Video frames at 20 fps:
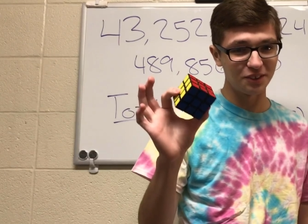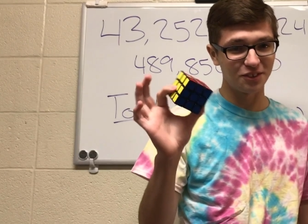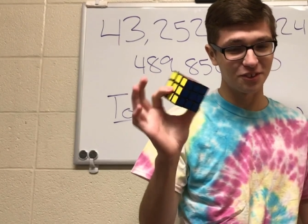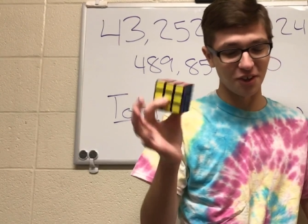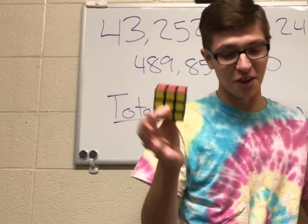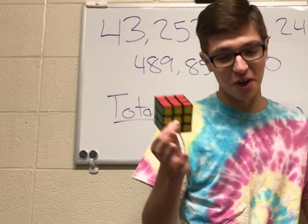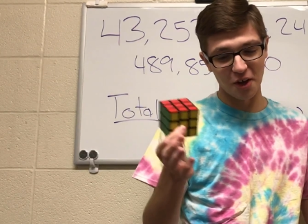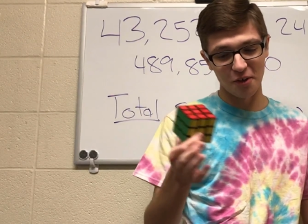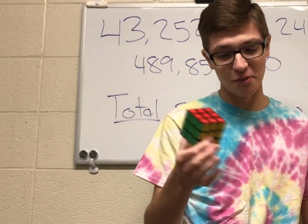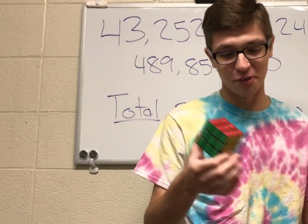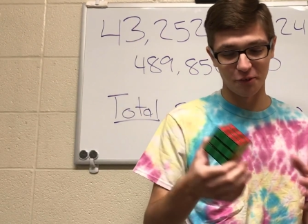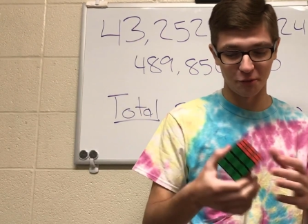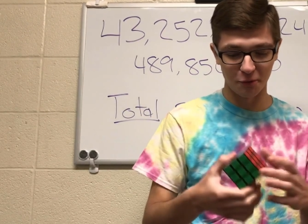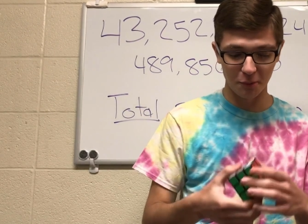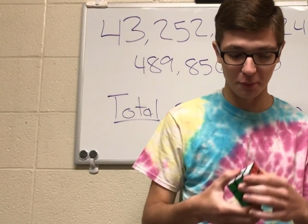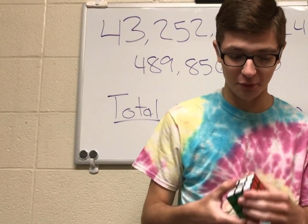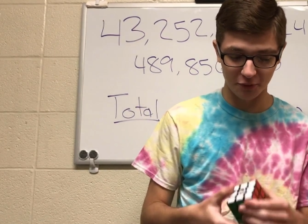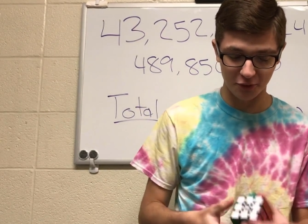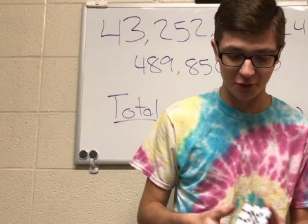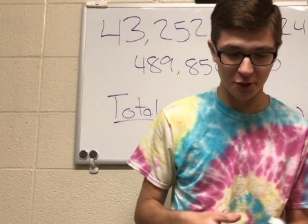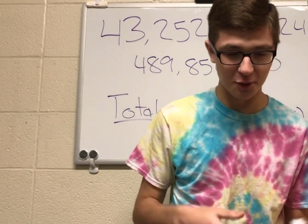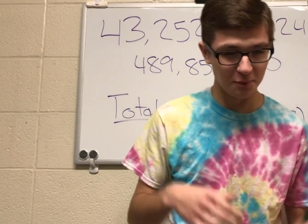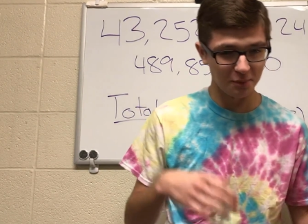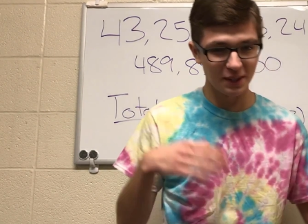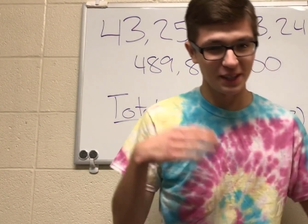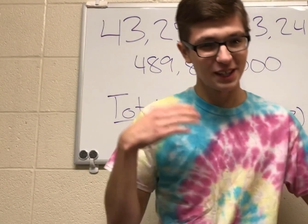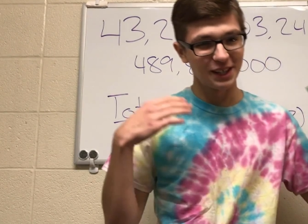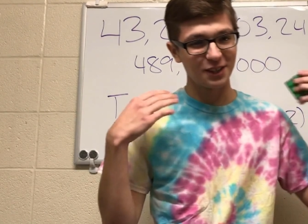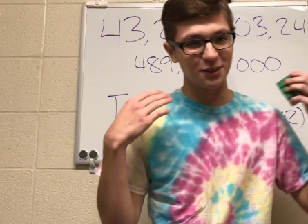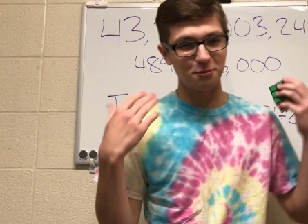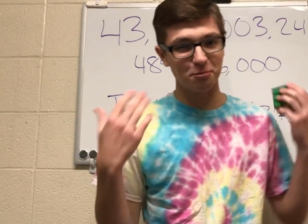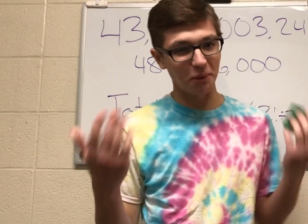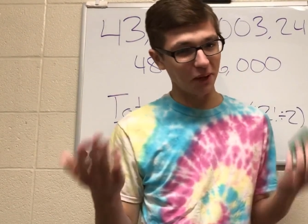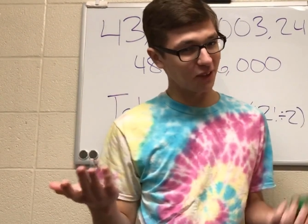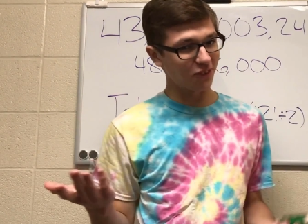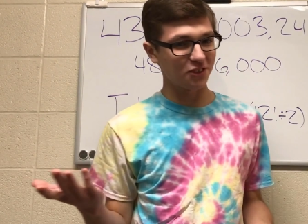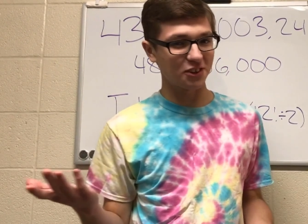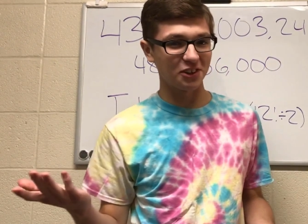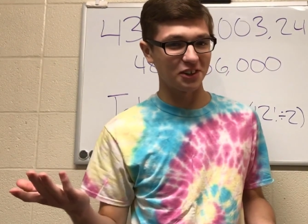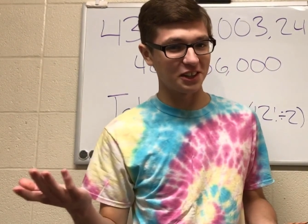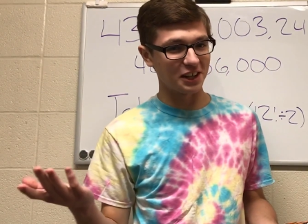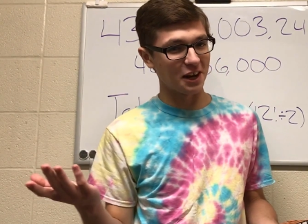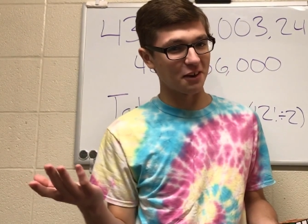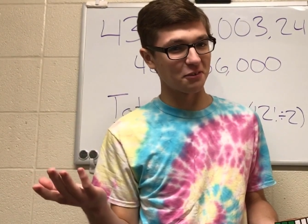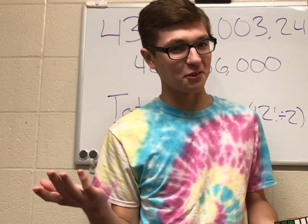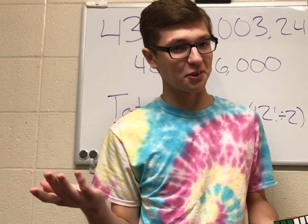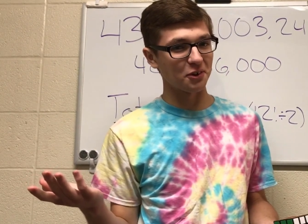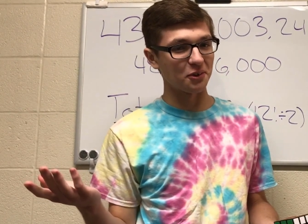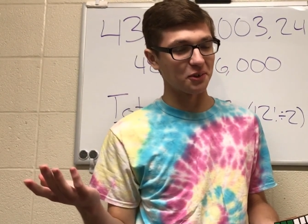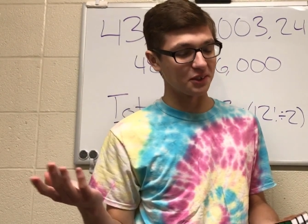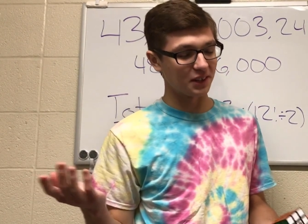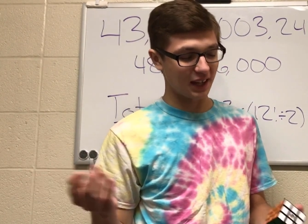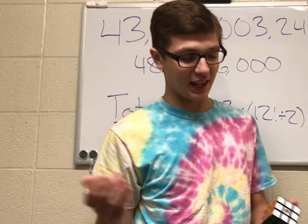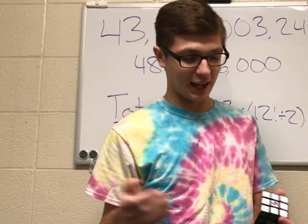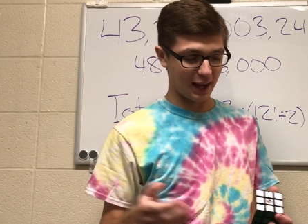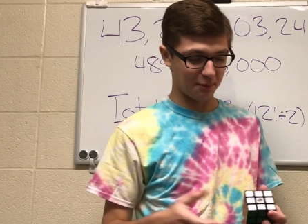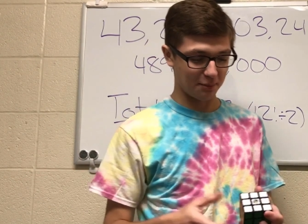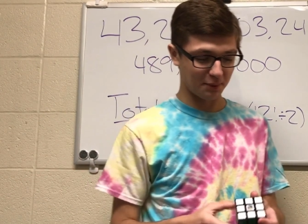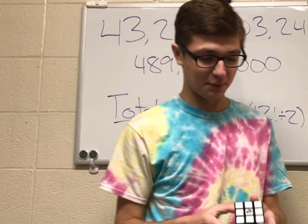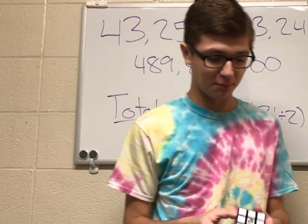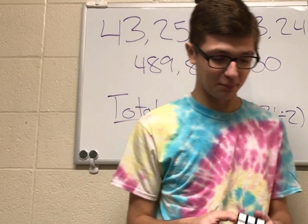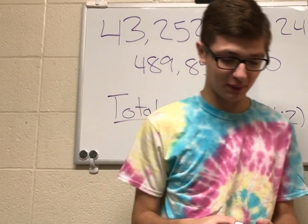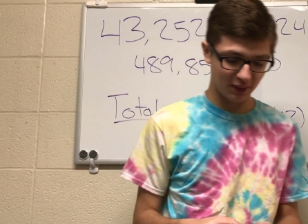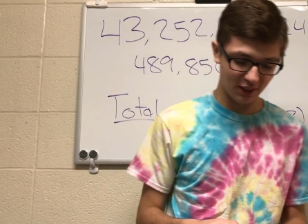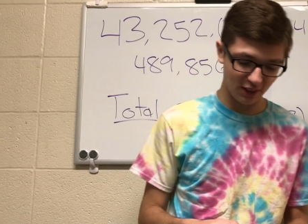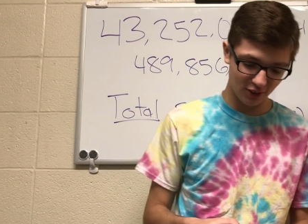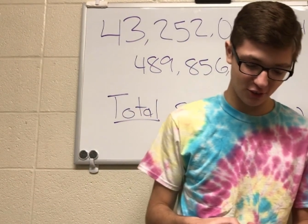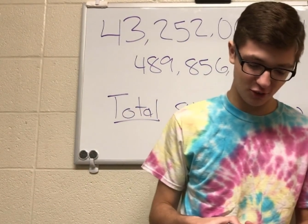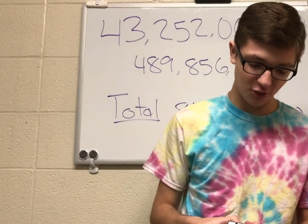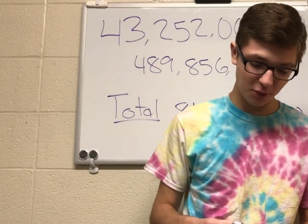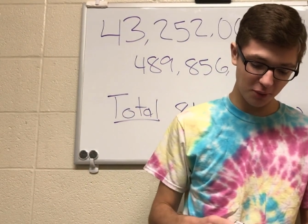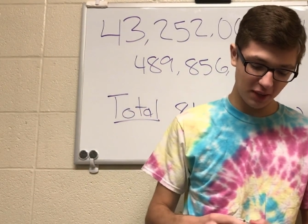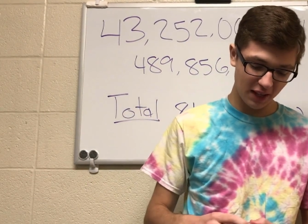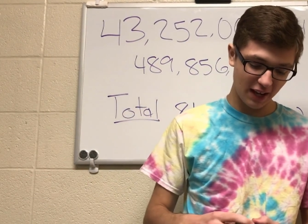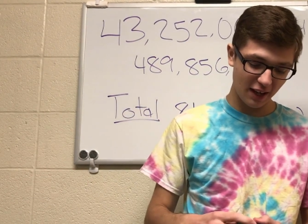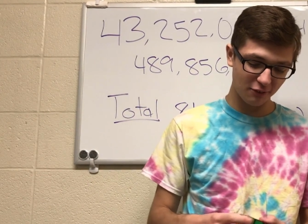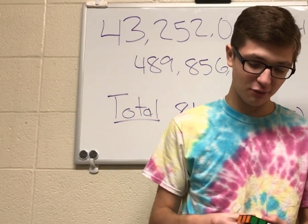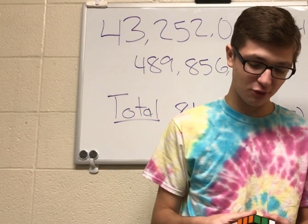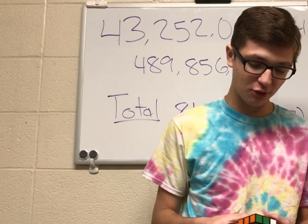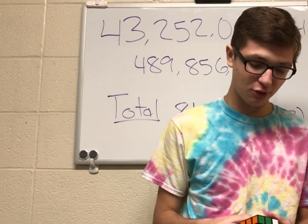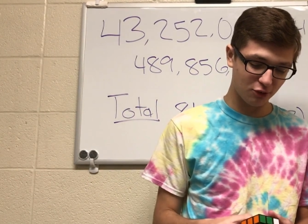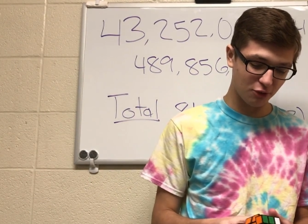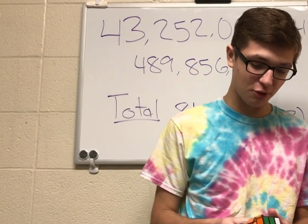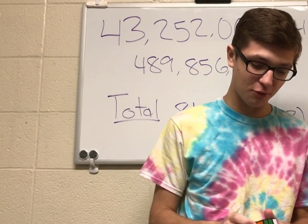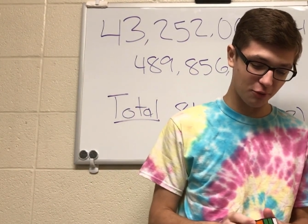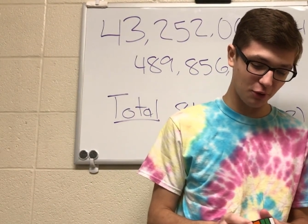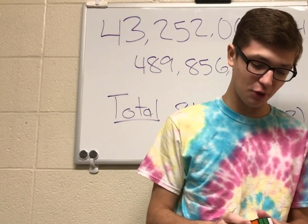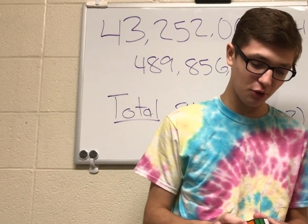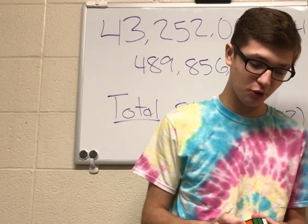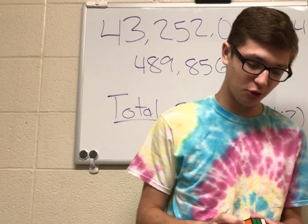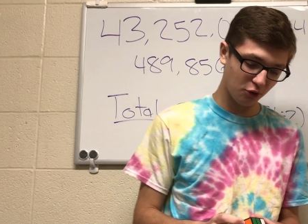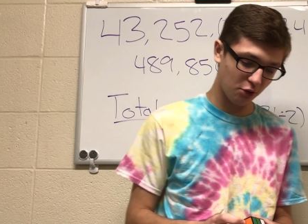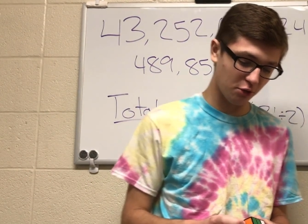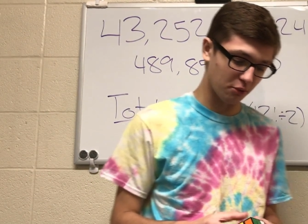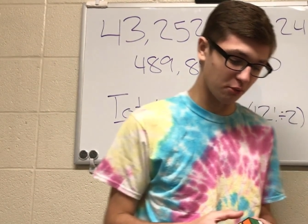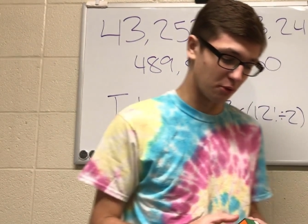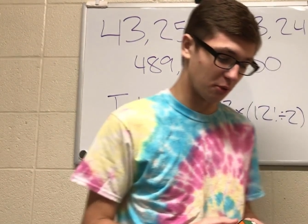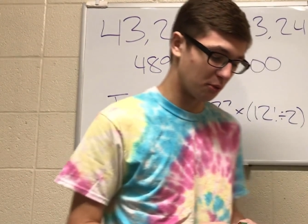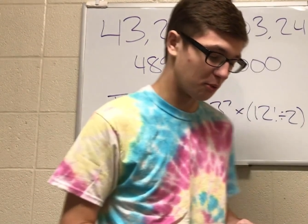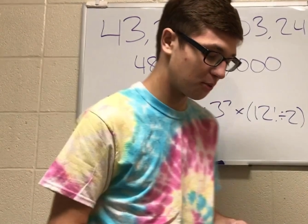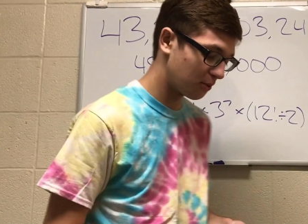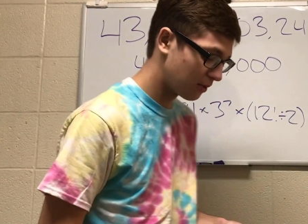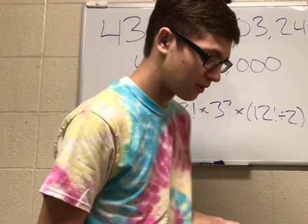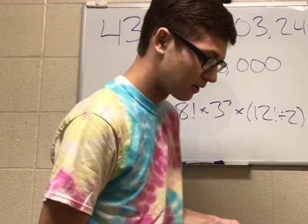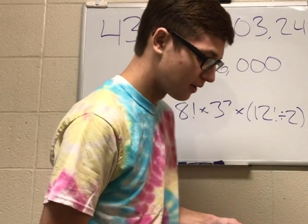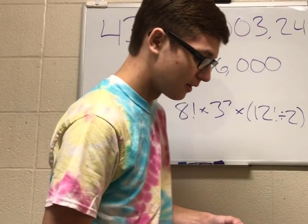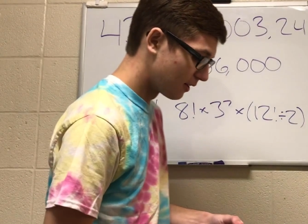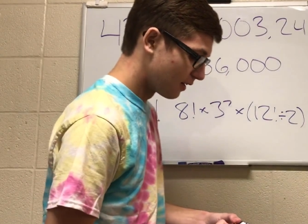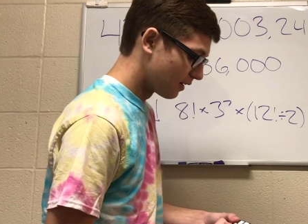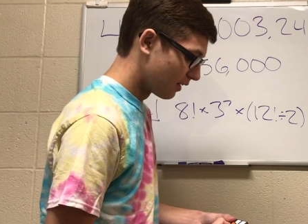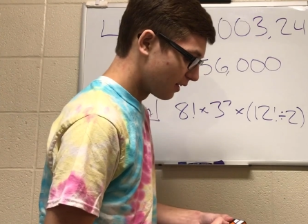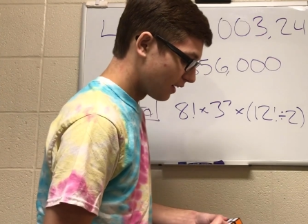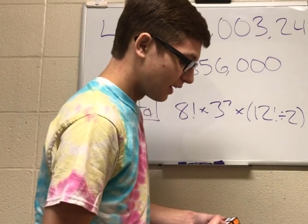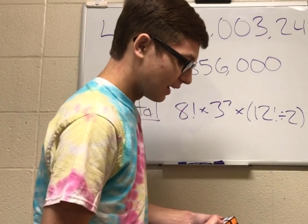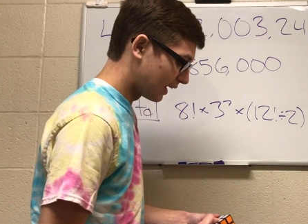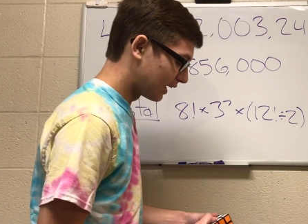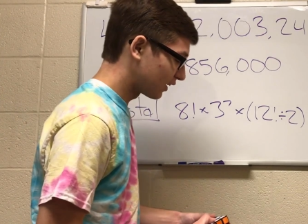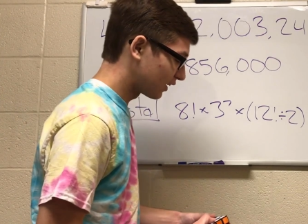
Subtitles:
solve the Rubik's Cube. It's basically never going to happen because you would have to traverse through an